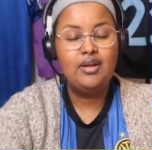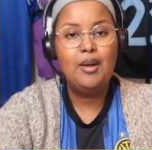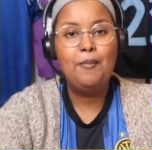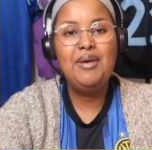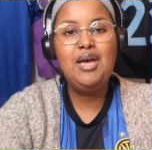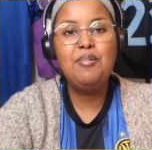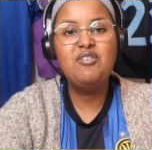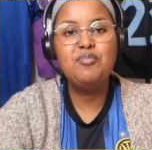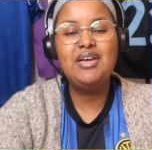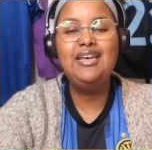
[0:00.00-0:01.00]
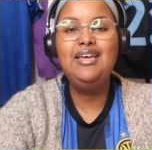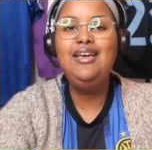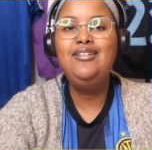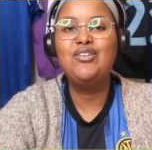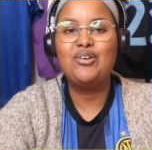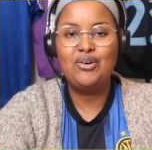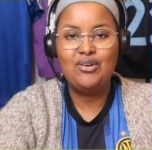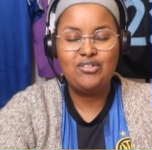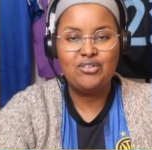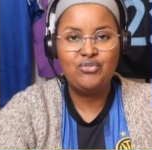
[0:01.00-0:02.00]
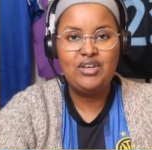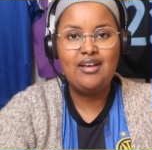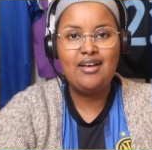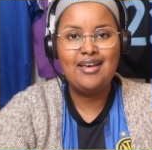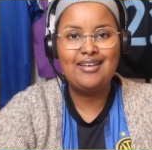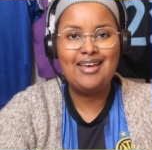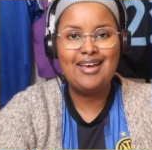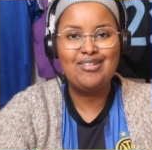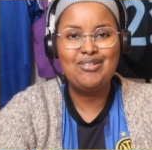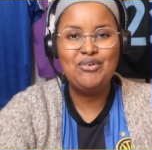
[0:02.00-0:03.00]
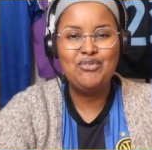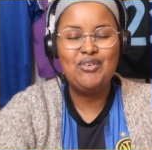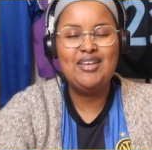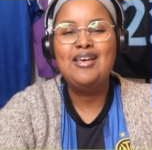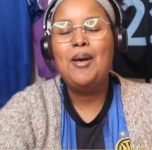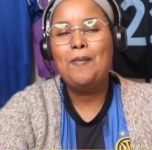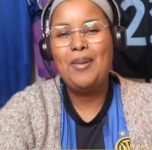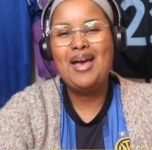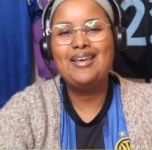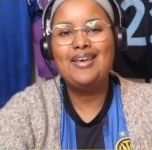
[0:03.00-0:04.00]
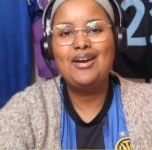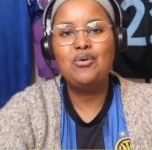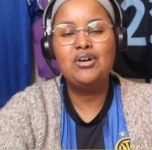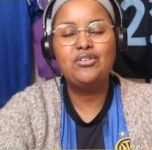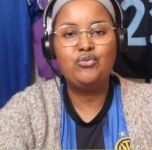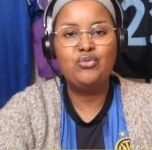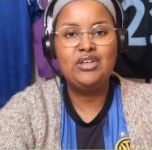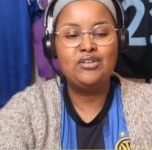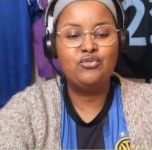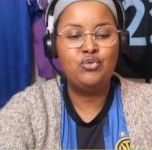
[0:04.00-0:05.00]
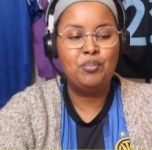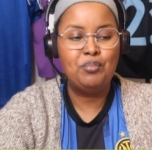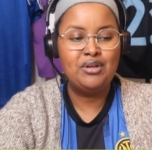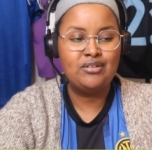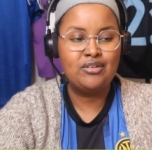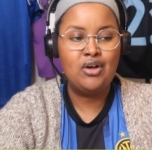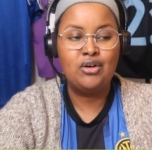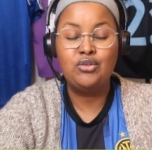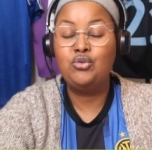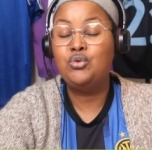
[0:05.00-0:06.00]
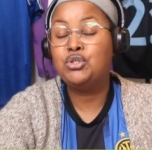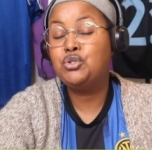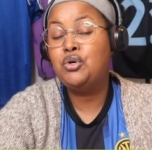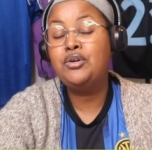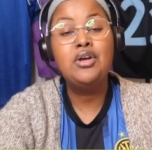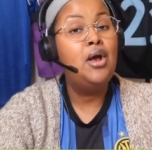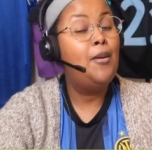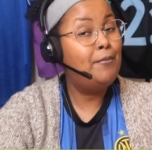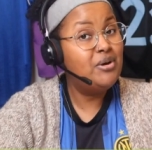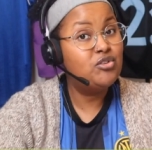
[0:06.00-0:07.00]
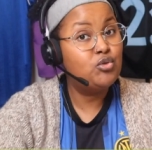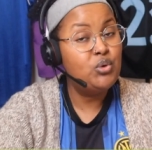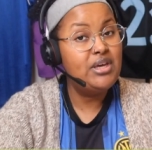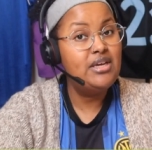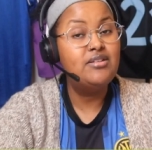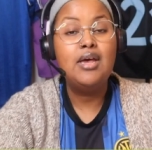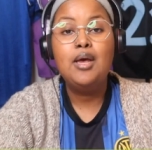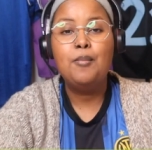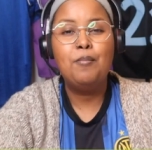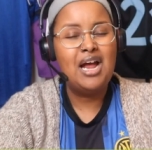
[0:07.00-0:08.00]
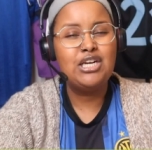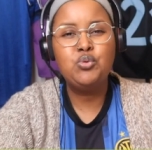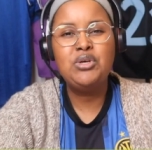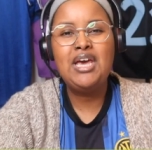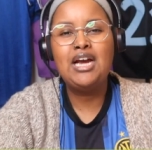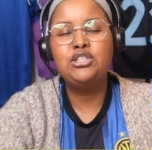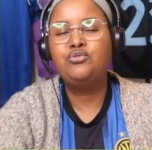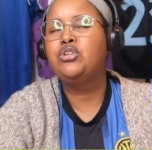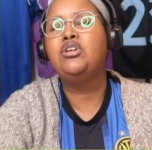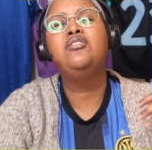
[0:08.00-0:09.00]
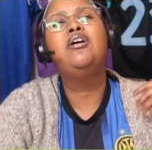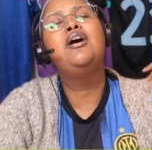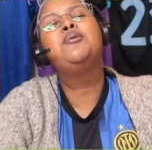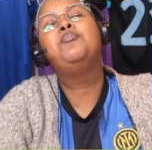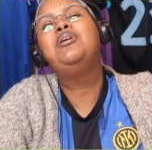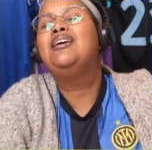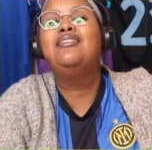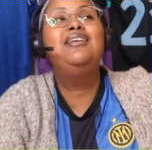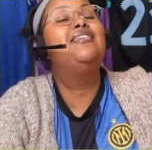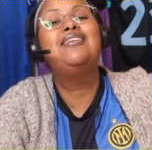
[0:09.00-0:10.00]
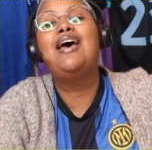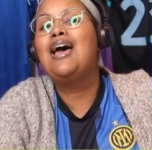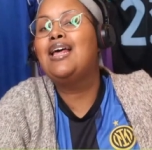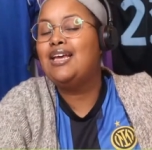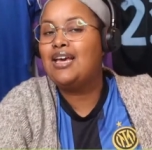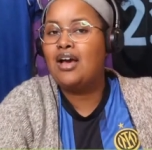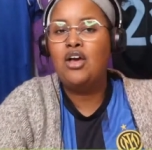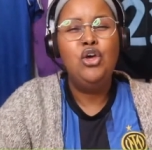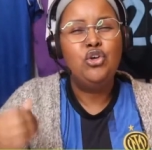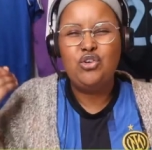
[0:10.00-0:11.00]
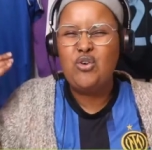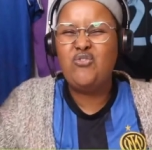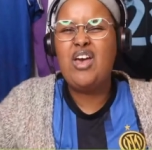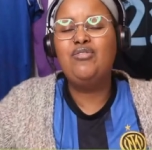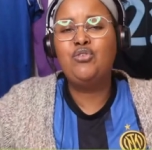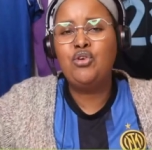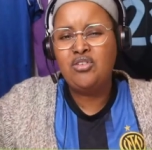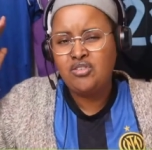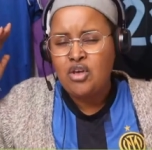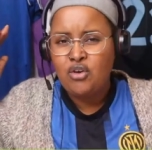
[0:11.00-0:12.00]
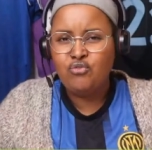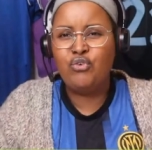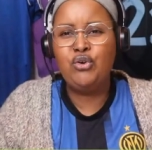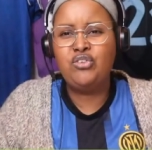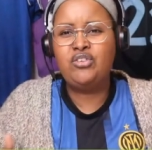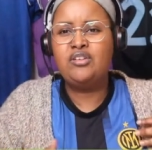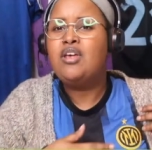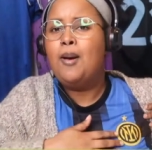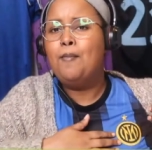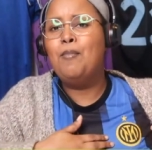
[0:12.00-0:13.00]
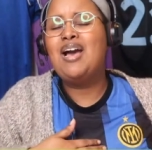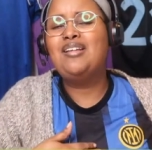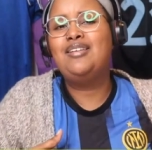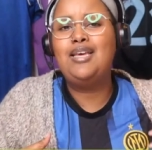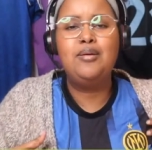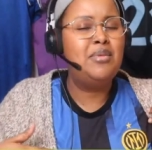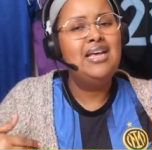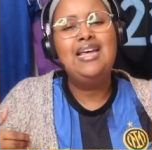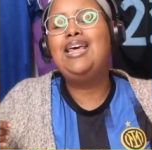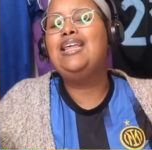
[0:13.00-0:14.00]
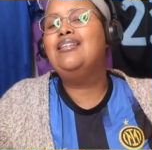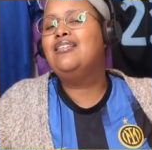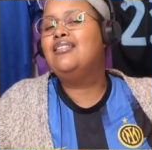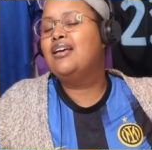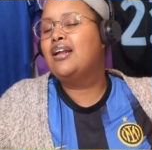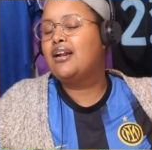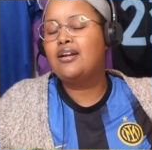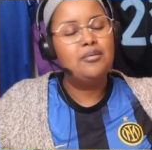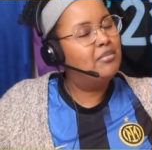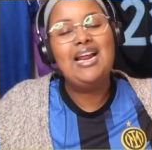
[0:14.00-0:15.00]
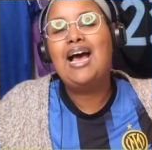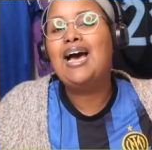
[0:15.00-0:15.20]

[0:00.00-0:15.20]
Big up, everybody. It's your girl, Sofia, aka Sophie, back here on Sofia's Football Talk to do a short but sweet match reaction for the Derby d'Italia, Juventus versus my team, Inter Milan,